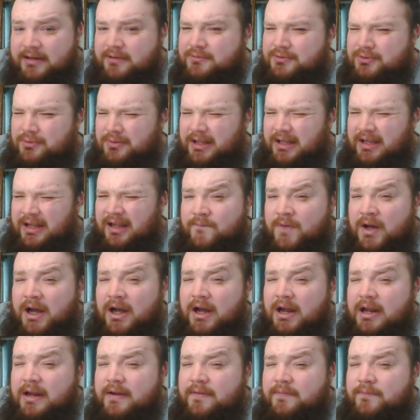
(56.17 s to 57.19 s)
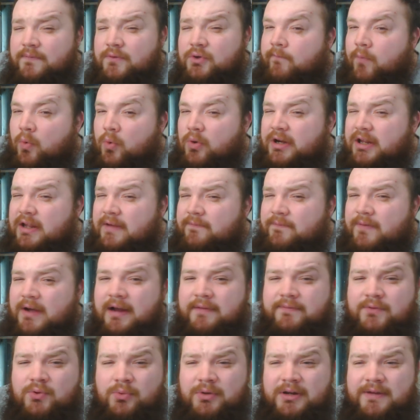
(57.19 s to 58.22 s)
it was only 540,
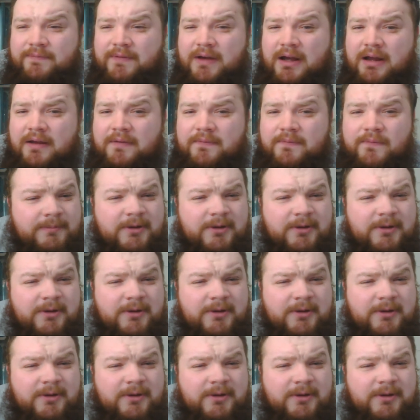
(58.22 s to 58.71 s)
525.